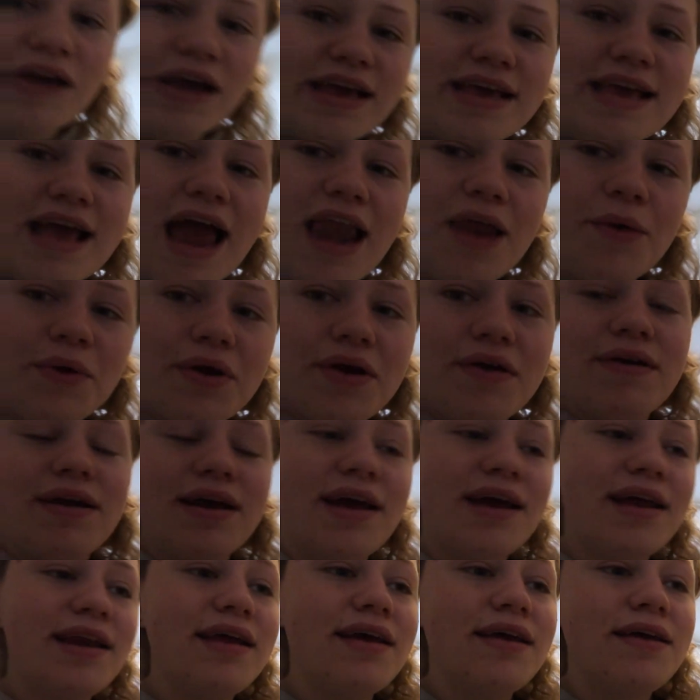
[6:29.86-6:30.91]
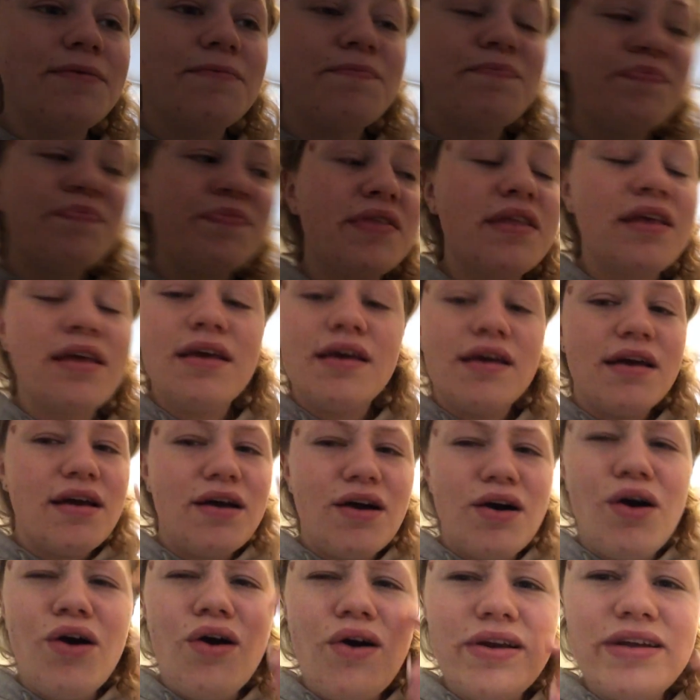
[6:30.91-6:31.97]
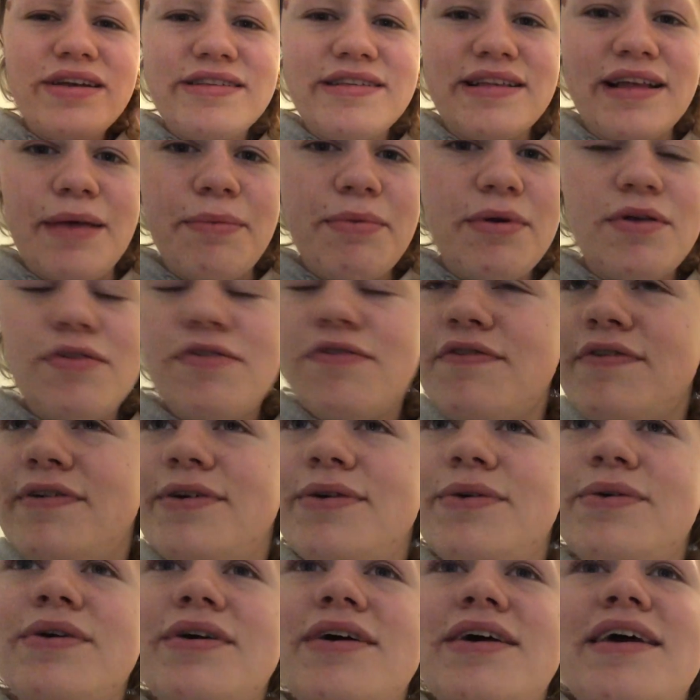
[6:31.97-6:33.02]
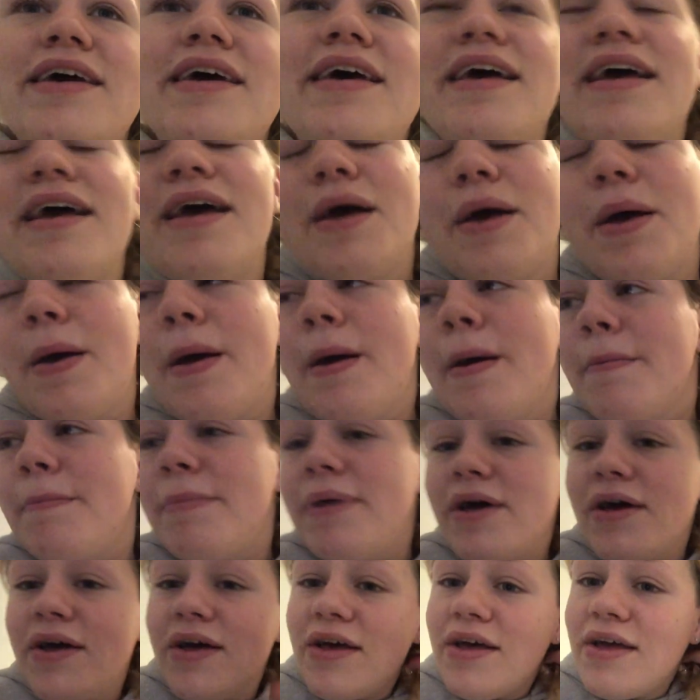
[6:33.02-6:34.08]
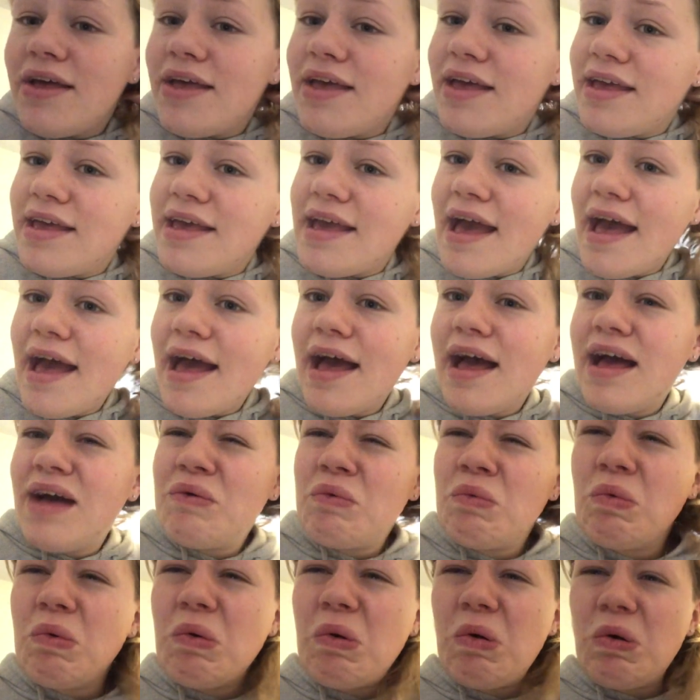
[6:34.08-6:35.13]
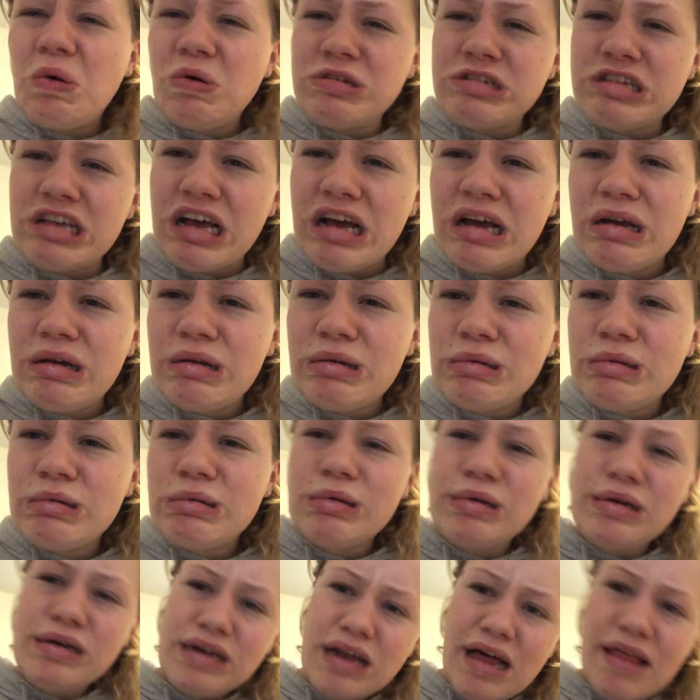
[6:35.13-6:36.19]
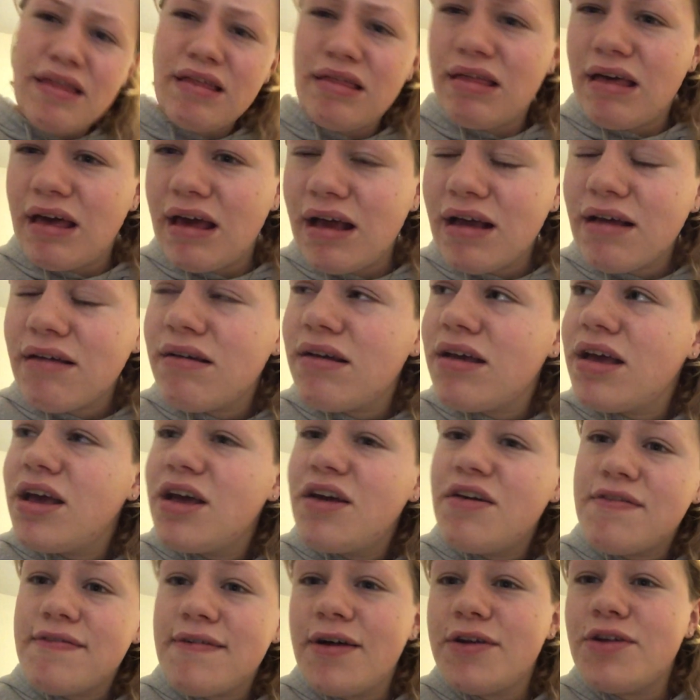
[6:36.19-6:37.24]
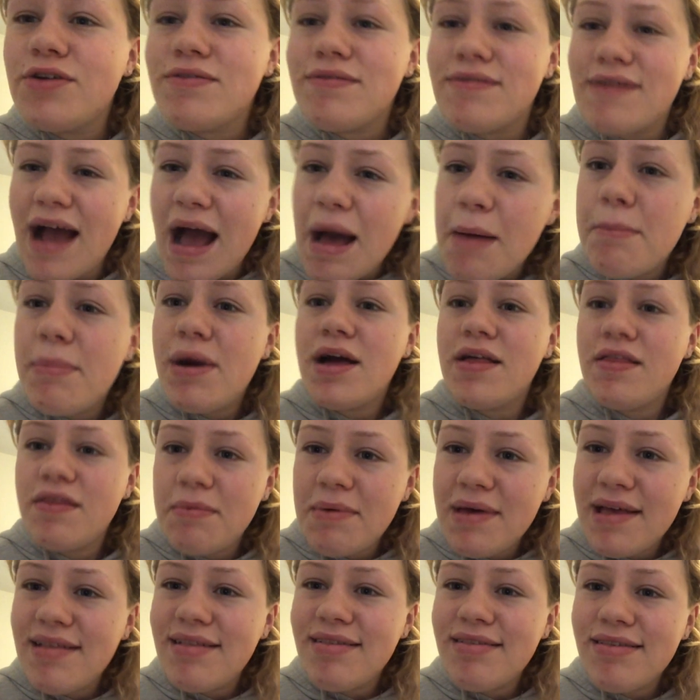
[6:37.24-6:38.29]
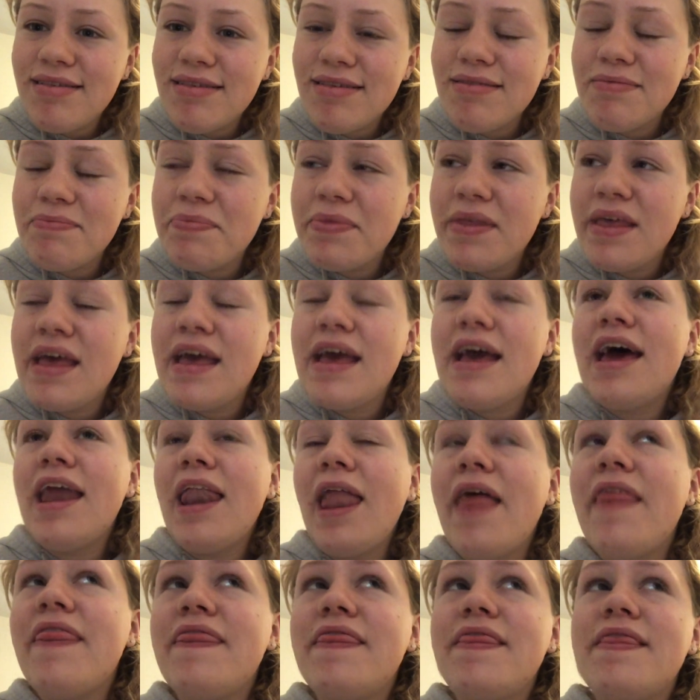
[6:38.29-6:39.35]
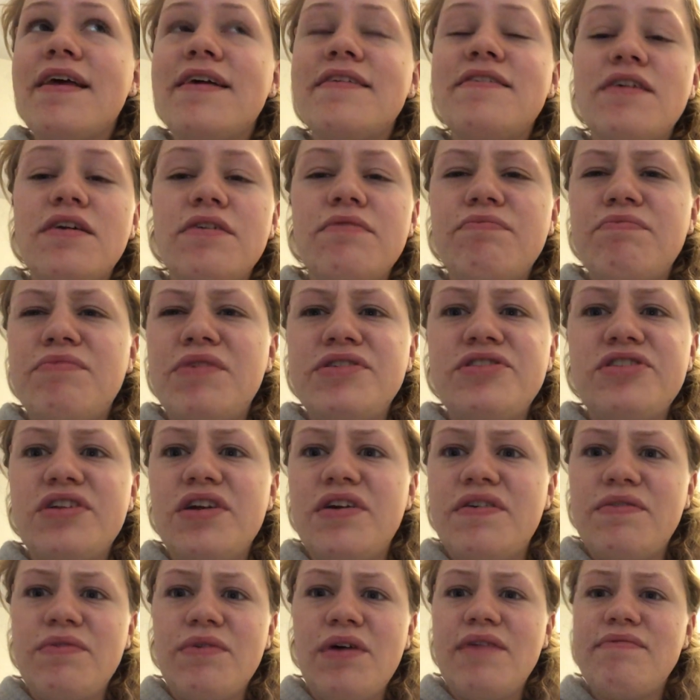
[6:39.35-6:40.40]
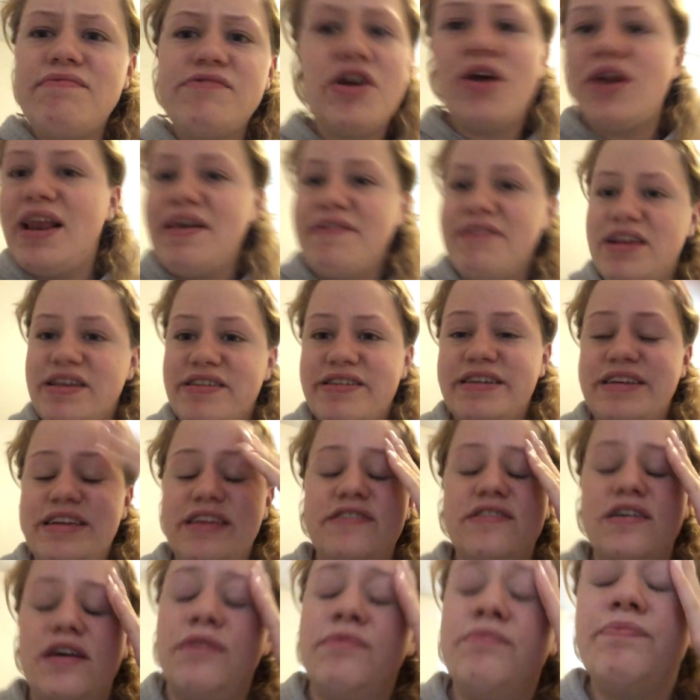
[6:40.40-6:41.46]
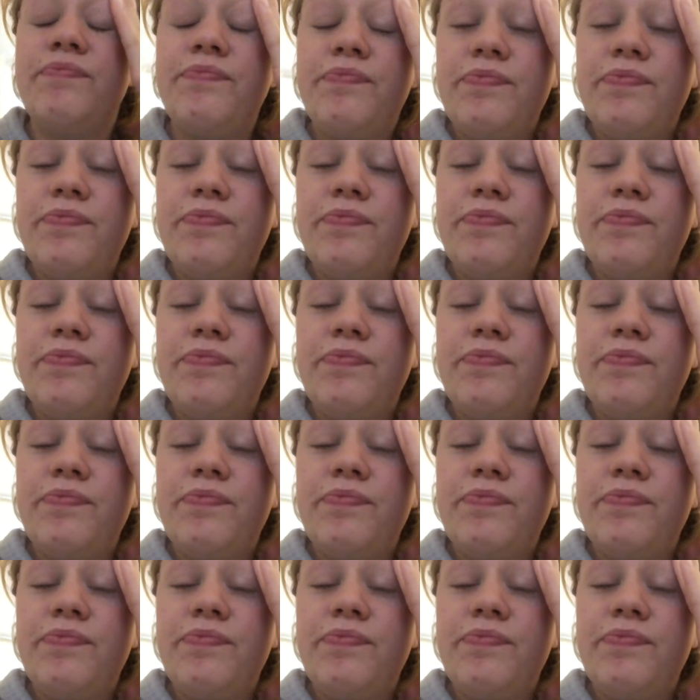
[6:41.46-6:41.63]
like yellow and green honestly beautiful but yeah also another thing found a rat by the bins and I as a, I don't know I don't live in a city so